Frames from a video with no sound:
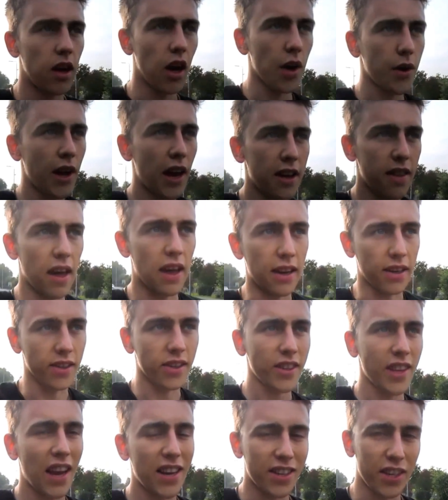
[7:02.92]
Okay then,
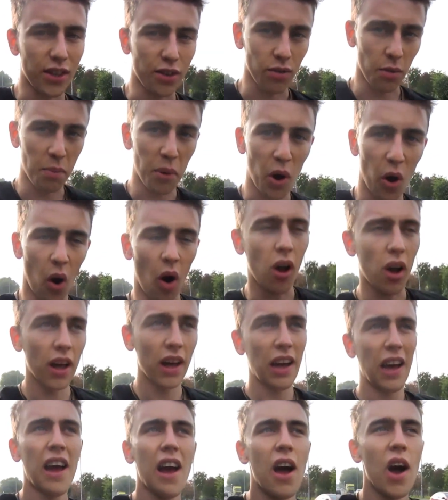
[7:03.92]
status report.
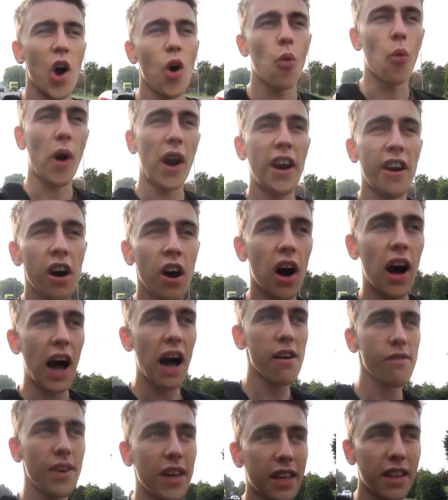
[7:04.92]
We're not
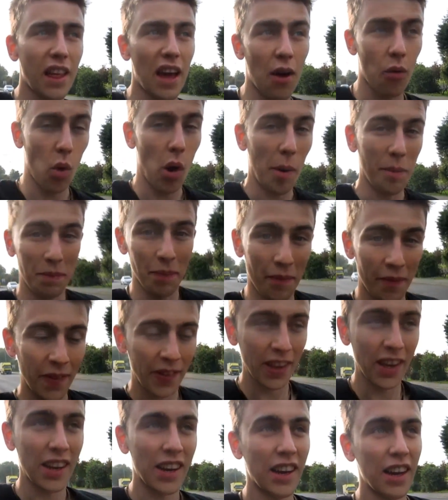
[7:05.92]
having that one.
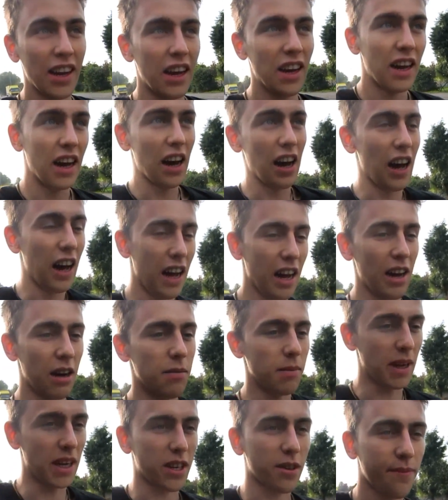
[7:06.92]

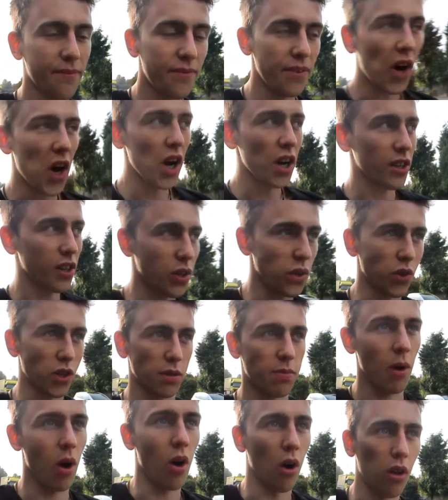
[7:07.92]
It's far too
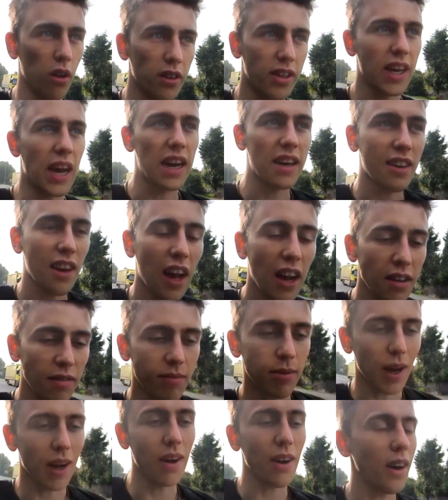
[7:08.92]
small. Dad
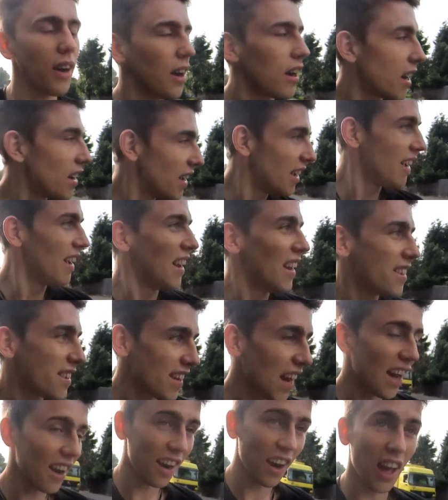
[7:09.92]

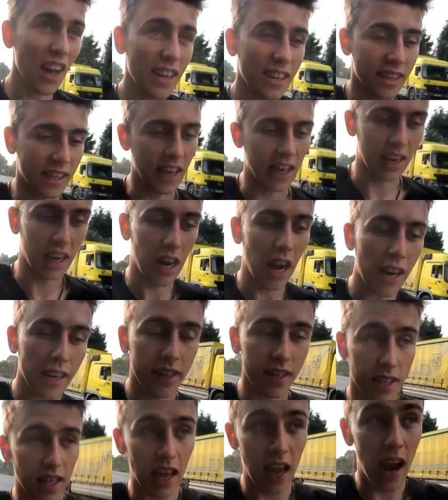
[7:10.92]
liked it, and he
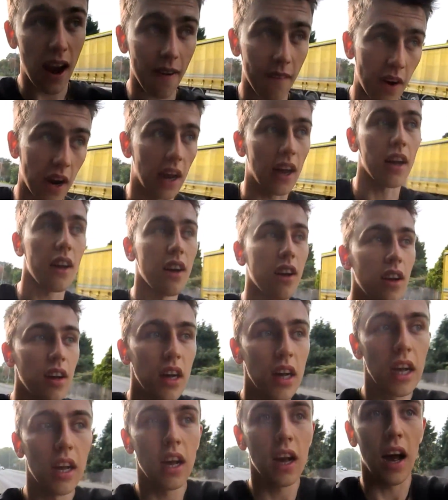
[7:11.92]
likes the area
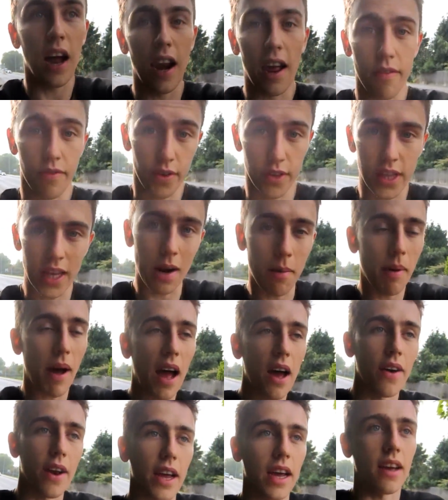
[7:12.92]
and everything
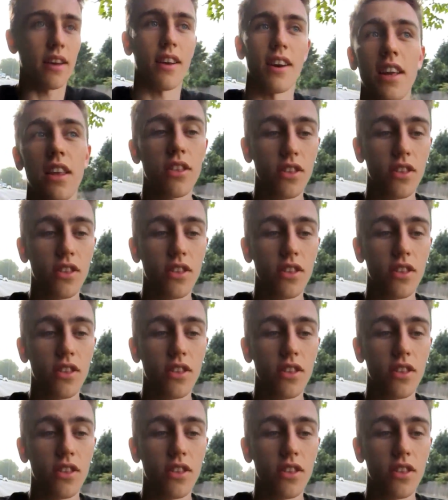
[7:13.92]
about it, and he